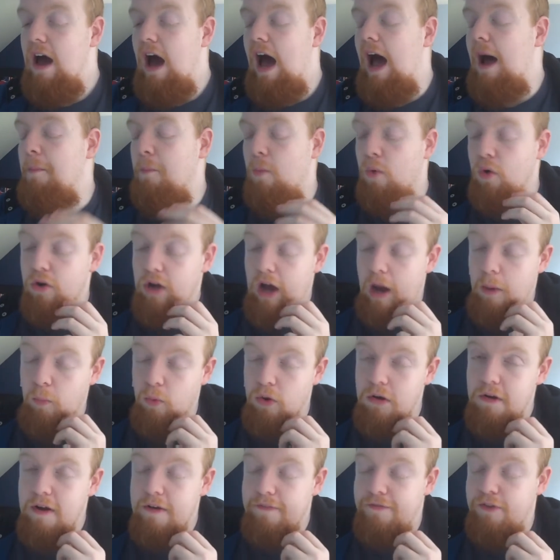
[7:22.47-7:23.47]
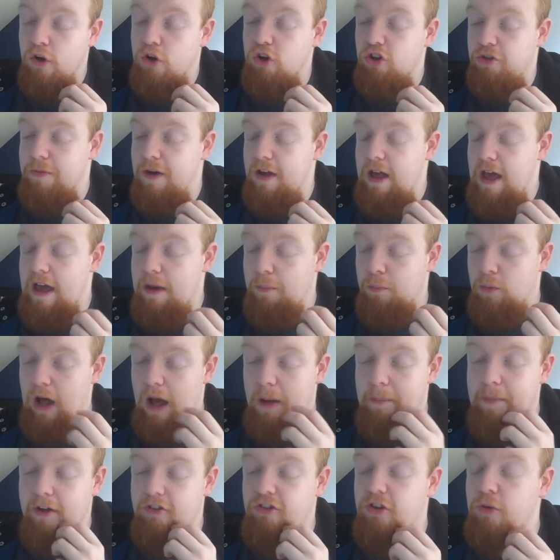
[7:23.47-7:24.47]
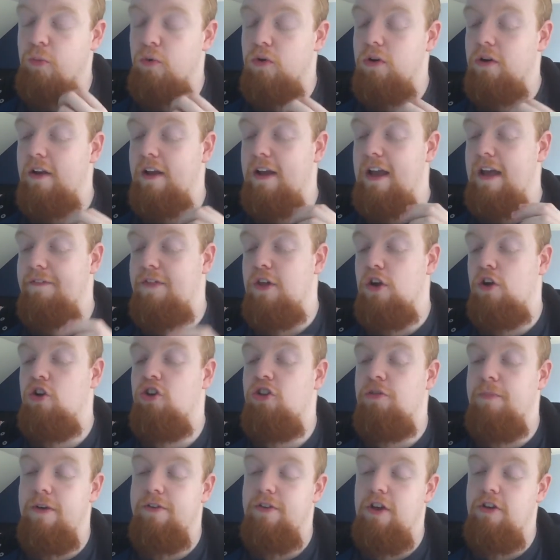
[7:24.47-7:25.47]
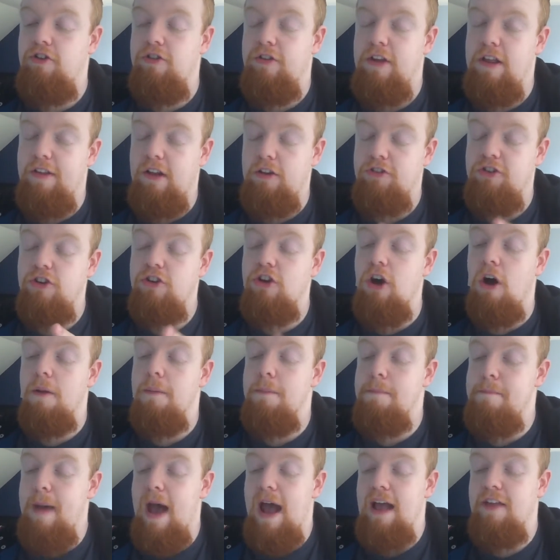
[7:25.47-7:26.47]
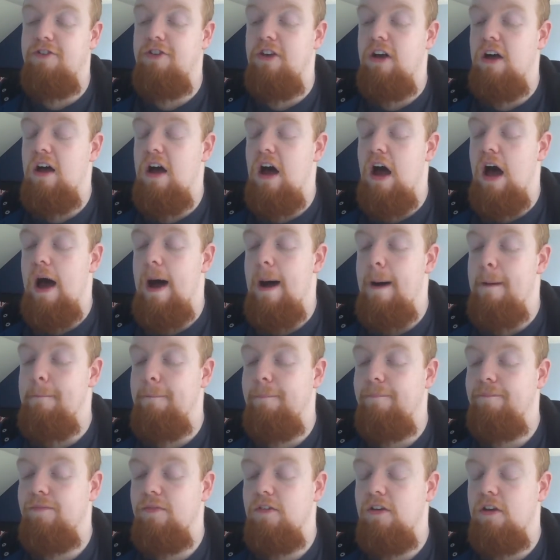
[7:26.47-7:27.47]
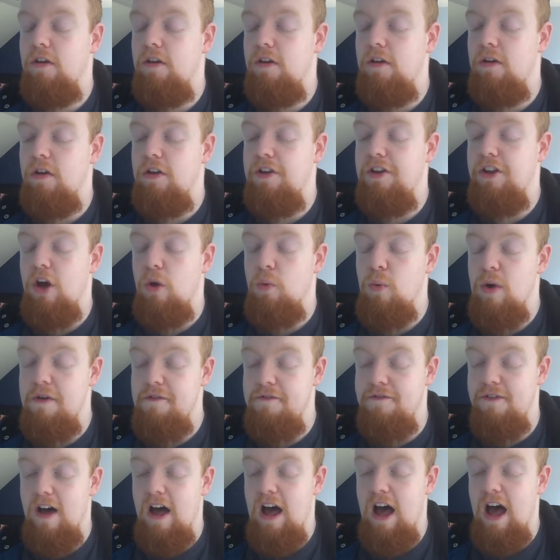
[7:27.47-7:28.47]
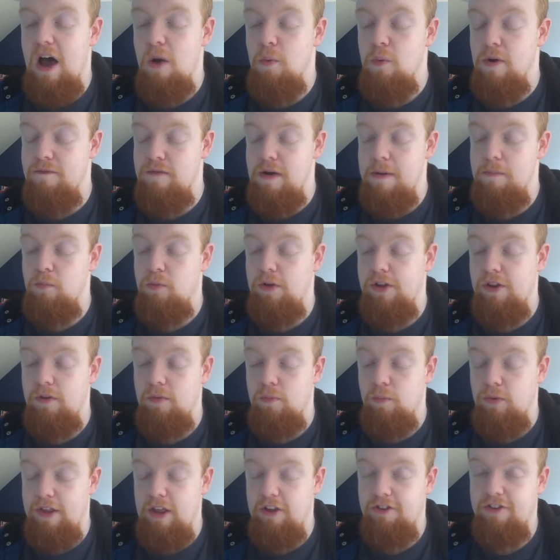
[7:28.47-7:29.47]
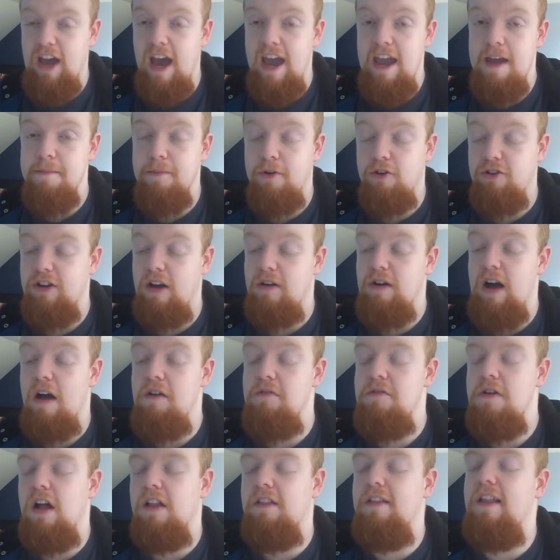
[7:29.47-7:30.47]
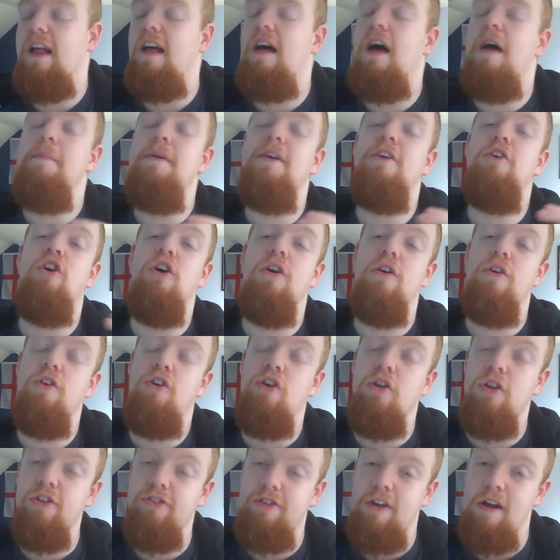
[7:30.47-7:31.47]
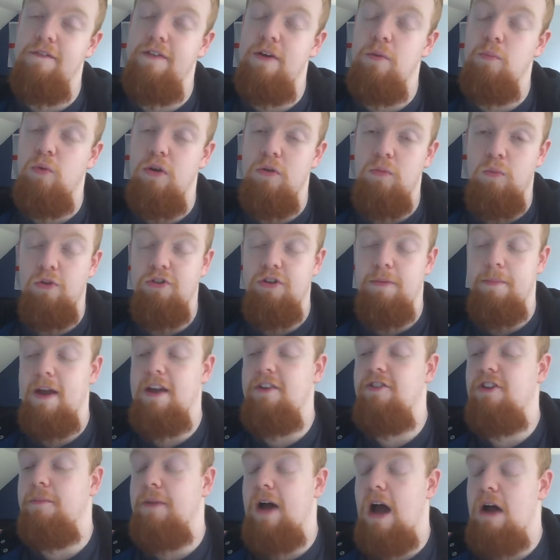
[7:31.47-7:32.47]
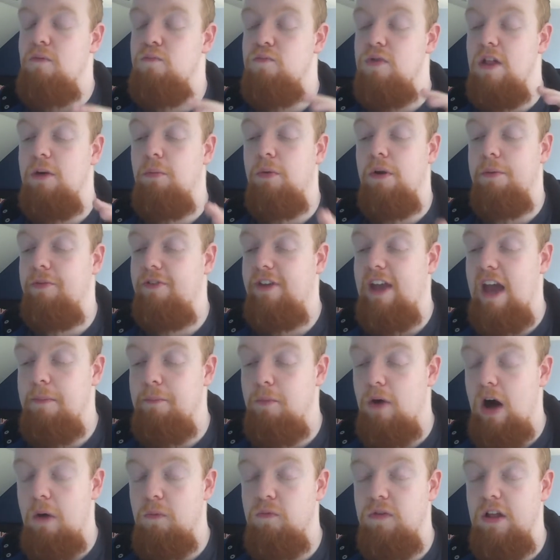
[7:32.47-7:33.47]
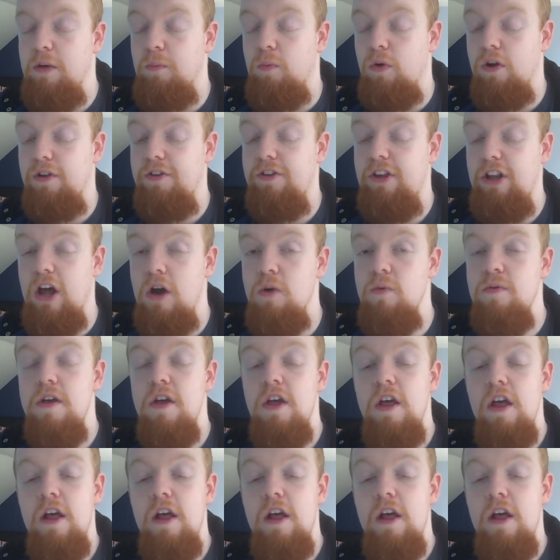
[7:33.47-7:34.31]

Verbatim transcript: I'm wondering, I'm wondering if the custom. I'm, I'm actually wondering if the customization has actually gotten better um, you know, with uh, with, with with this game because I I, I, I mean, Claws and everything was, was amazing, but I really wanted to get, I really want you know,